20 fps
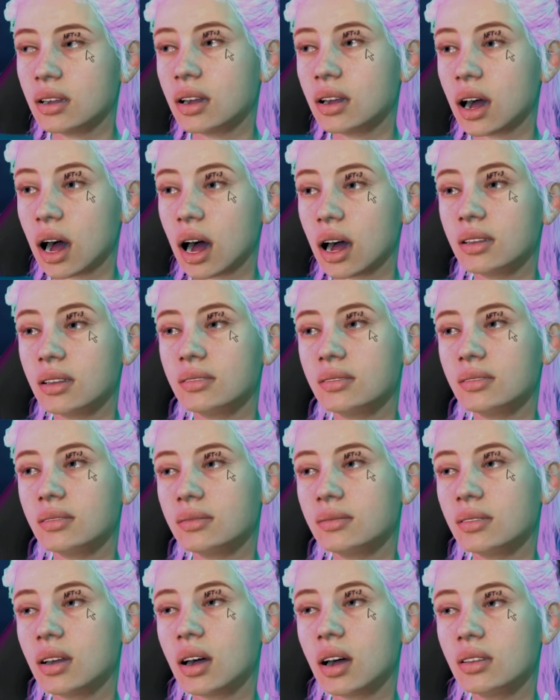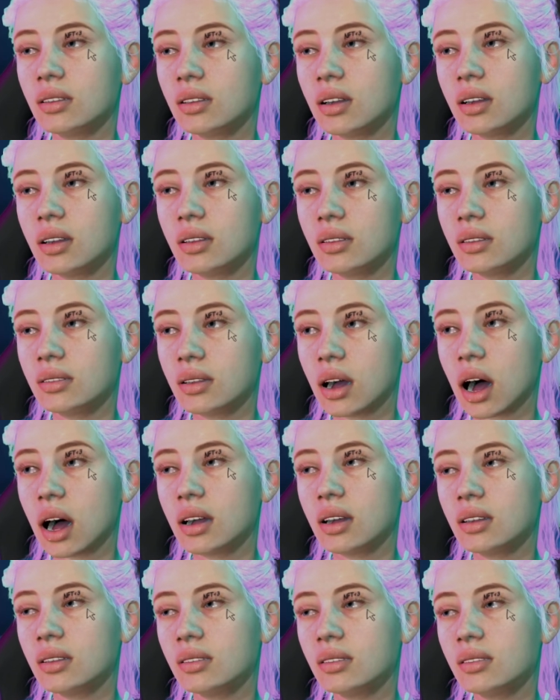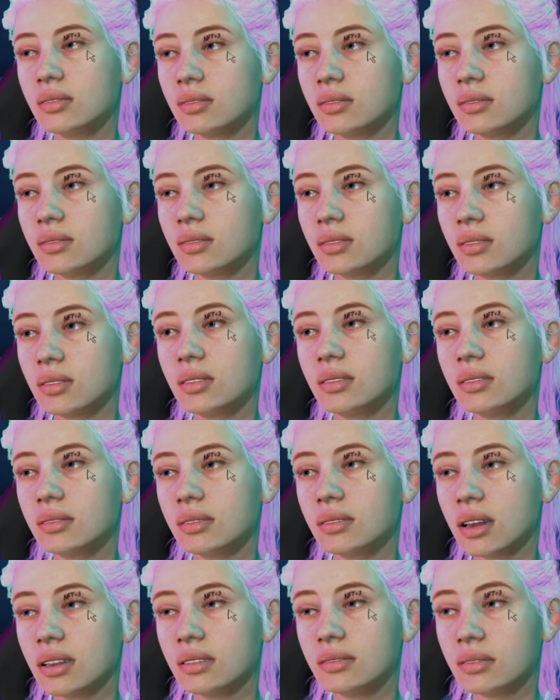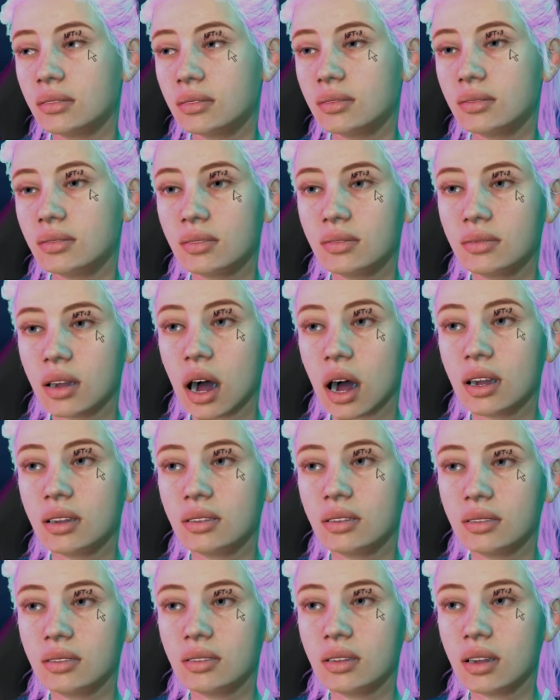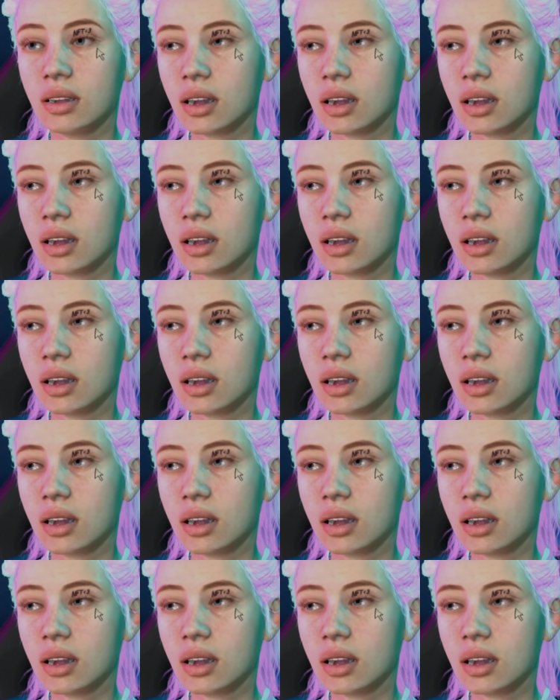Get software that don't crash. Because this also crashed.